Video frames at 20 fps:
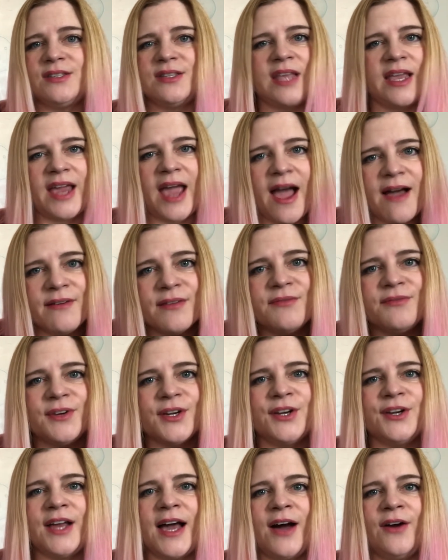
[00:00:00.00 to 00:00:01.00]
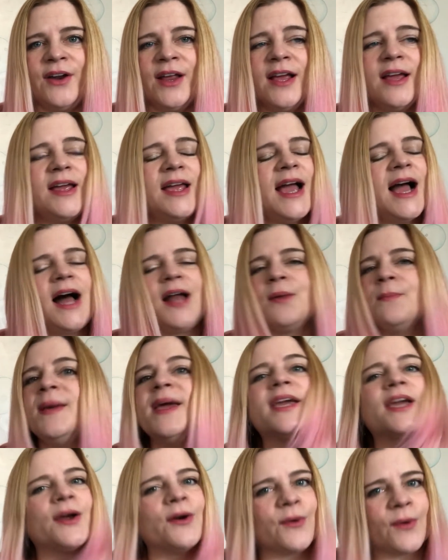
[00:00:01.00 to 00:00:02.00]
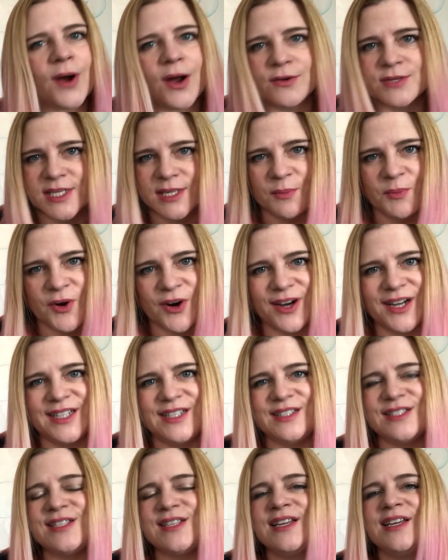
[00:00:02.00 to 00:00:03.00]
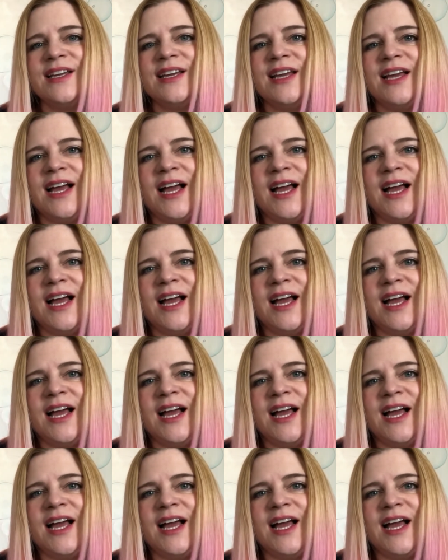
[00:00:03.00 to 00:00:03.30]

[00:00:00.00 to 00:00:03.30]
They haven't figured out how to make it grow somewhere else.